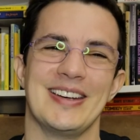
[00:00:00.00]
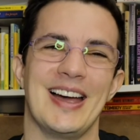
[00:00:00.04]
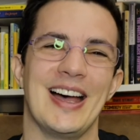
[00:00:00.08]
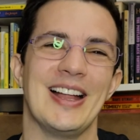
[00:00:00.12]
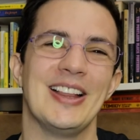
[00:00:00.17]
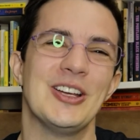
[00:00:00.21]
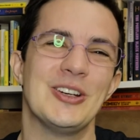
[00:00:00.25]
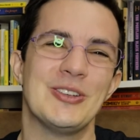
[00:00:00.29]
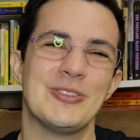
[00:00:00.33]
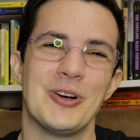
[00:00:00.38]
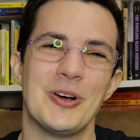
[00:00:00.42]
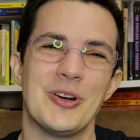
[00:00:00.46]
I
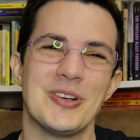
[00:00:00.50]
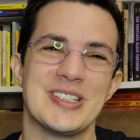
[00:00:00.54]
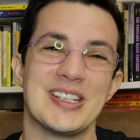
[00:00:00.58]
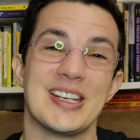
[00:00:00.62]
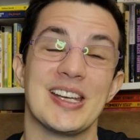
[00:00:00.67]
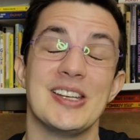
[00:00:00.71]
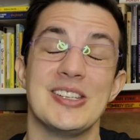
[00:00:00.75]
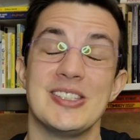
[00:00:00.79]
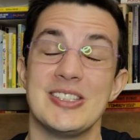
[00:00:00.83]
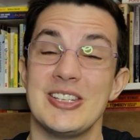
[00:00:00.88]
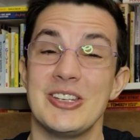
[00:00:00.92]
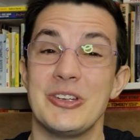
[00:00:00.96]
look forward to
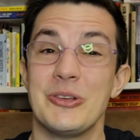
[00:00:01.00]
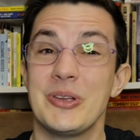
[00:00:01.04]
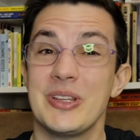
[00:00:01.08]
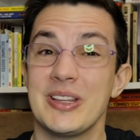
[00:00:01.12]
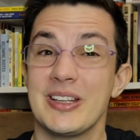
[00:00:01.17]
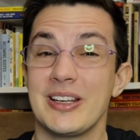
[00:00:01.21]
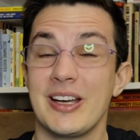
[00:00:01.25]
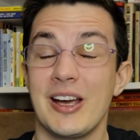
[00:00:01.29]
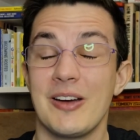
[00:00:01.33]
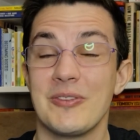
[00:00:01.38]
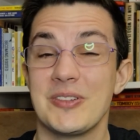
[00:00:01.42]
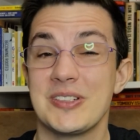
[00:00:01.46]
continuing the
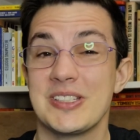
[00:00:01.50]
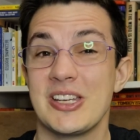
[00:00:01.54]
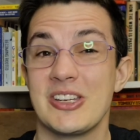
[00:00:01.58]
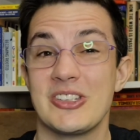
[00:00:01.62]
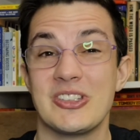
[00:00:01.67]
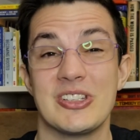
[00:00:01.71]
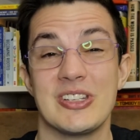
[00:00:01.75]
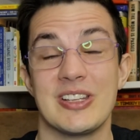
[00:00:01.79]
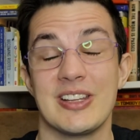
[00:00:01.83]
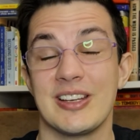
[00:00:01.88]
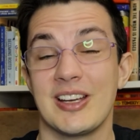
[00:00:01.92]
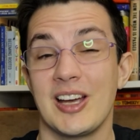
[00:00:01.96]

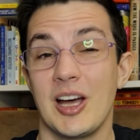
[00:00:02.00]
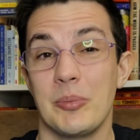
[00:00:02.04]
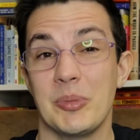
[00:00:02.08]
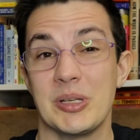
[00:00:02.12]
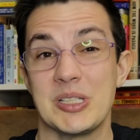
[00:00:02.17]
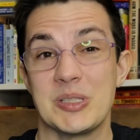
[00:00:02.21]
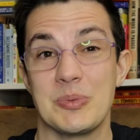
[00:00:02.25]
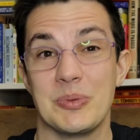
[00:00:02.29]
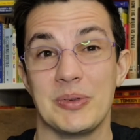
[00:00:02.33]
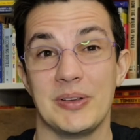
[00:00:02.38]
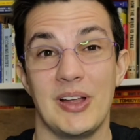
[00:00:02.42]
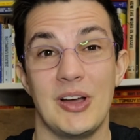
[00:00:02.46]
conversation in the
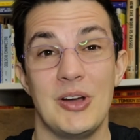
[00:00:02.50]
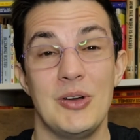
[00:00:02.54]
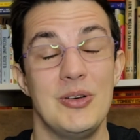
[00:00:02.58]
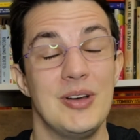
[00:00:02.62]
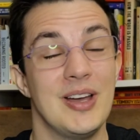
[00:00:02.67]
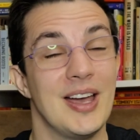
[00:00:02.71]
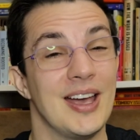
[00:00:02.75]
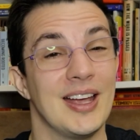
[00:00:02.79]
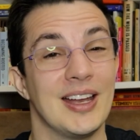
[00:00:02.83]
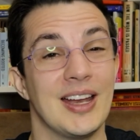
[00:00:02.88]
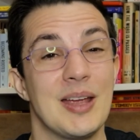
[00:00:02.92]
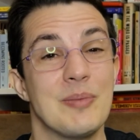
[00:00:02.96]
comments below,
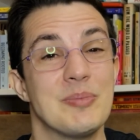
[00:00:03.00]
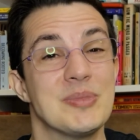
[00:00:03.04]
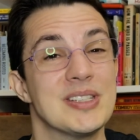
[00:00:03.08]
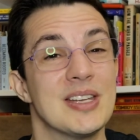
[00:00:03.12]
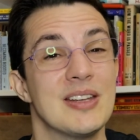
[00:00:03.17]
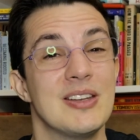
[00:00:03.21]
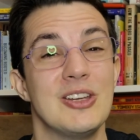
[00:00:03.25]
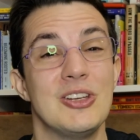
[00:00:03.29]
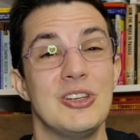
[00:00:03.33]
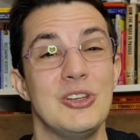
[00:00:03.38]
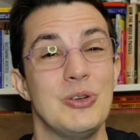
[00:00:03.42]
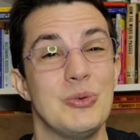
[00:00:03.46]
and I'm
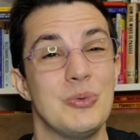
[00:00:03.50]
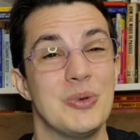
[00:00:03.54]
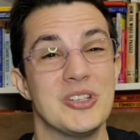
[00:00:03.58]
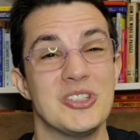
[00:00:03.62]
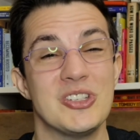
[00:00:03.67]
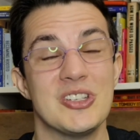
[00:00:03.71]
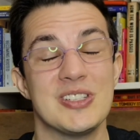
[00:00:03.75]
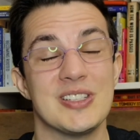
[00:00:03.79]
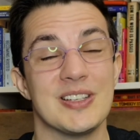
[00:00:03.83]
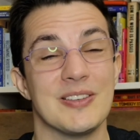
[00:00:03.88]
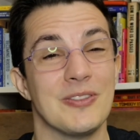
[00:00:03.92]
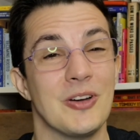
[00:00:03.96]
sending you
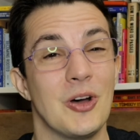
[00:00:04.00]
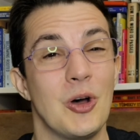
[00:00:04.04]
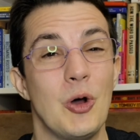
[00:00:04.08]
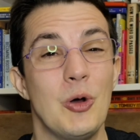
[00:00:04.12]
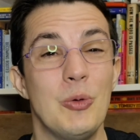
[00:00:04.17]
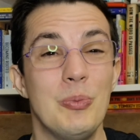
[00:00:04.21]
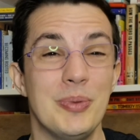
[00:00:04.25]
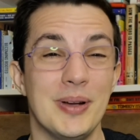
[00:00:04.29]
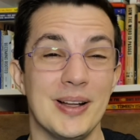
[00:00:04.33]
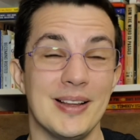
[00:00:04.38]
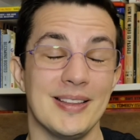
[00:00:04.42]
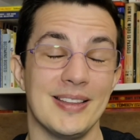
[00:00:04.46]
wishes of
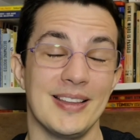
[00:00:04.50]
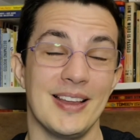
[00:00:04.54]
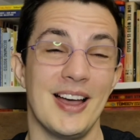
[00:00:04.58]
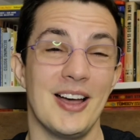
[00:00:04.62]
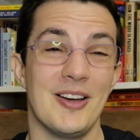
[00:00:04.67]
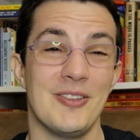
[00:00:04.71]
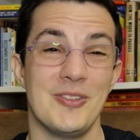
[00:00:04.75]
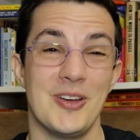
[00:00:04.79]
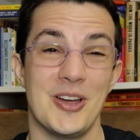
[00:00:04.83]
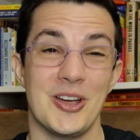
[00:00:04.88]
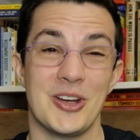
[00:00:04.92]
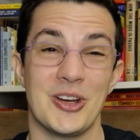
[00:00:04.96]
hope,
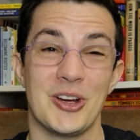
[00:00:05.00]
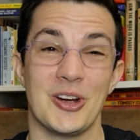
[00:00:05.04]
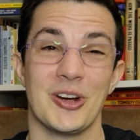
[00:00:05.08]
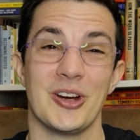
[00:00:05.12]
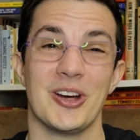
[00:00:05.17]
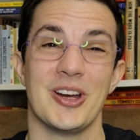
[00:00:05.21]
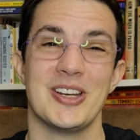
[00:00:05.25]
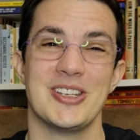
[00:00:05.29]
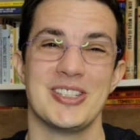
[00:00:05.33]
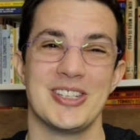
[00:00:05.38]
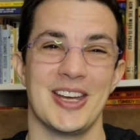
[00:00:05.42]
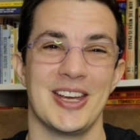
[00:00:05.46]
love,
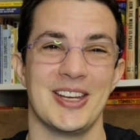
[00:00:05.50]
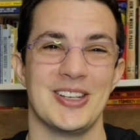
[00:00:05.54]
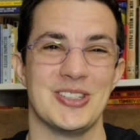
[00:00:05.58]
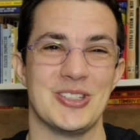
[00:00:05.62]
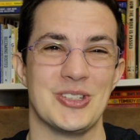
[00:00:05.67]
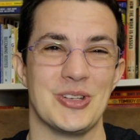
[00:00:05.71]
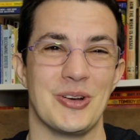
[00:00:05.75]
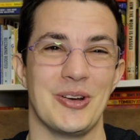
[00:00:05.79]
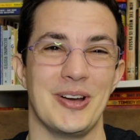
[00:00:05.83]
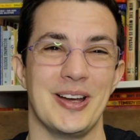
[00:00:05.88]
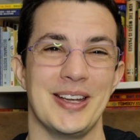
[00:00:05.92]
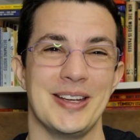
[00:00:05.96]
courage, and
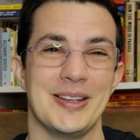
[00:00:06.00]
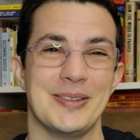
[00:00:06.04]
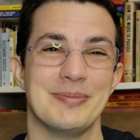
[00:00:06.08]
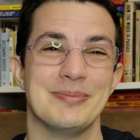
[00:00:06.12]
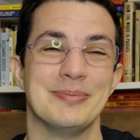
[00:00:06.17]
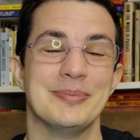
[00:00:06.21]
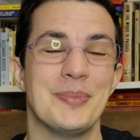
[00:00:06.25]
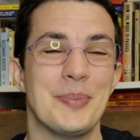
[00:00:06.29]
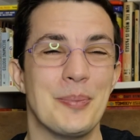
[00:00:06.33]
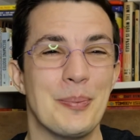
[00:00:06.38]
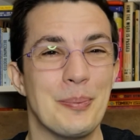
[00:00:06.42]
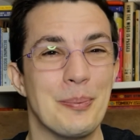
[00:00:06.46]
joy.
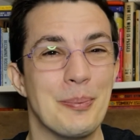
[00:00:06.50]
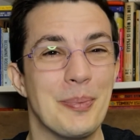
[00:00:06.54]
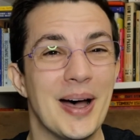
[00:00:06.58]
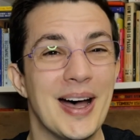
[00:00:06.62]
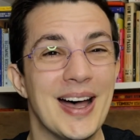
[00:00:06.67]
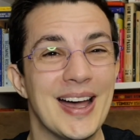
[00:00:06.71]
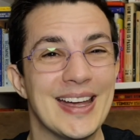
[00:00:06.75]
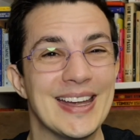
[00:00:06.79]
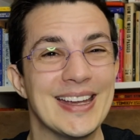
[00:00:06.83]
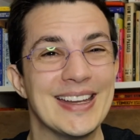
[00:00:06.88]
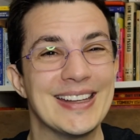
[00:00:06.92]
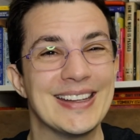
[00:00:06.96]

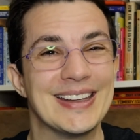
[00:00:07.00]
Bye.